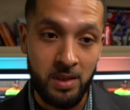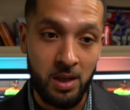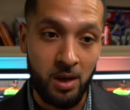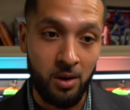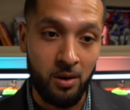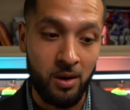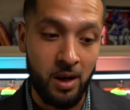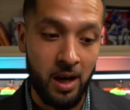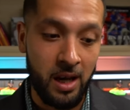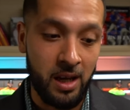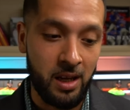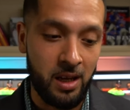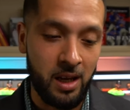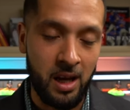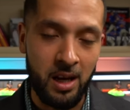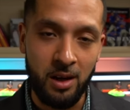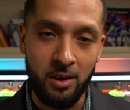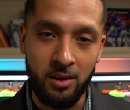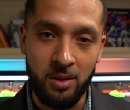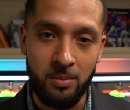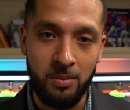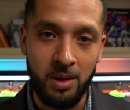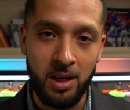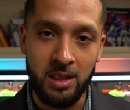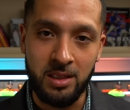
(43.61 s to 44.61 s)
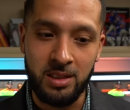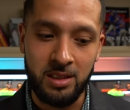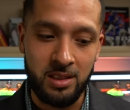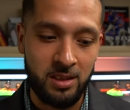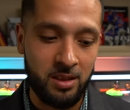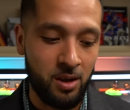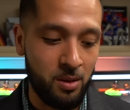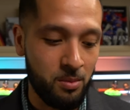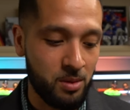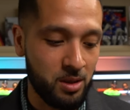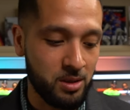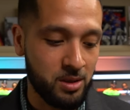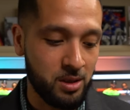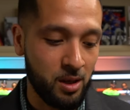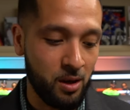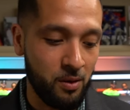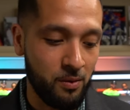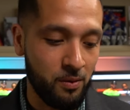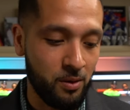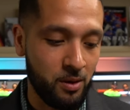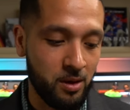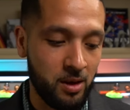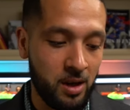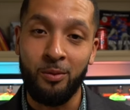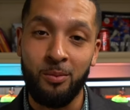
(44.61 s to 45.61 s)
All right, I know the month is almost
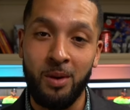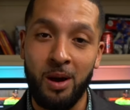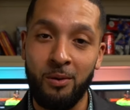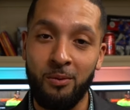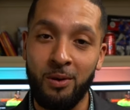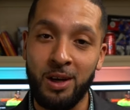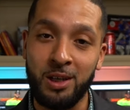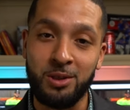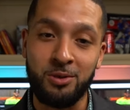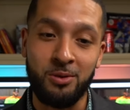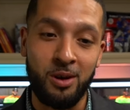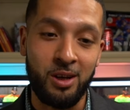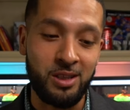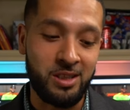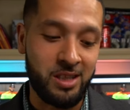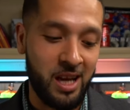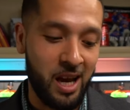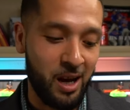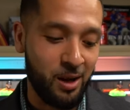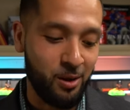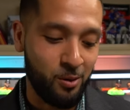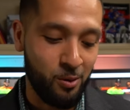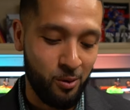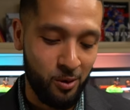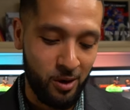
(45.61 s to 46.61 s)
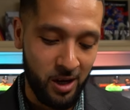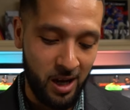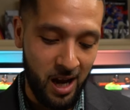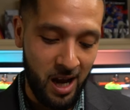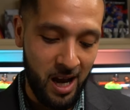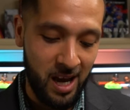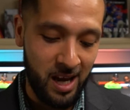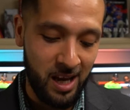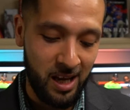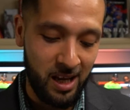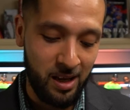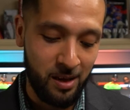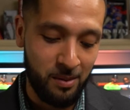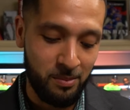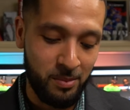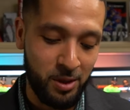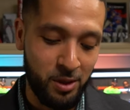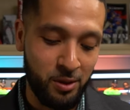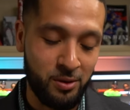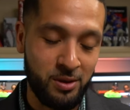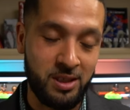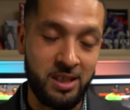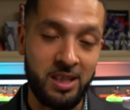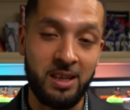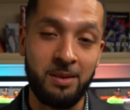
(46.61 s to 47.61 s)
over. For my restaurants category, I am
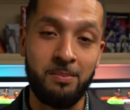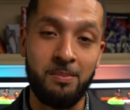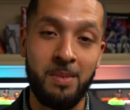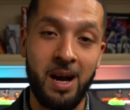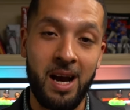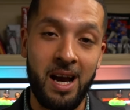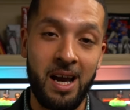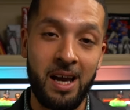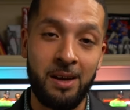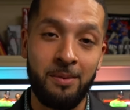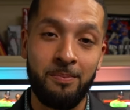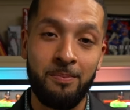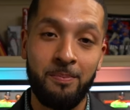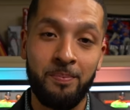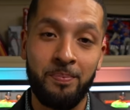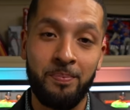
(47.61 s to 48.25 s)
using my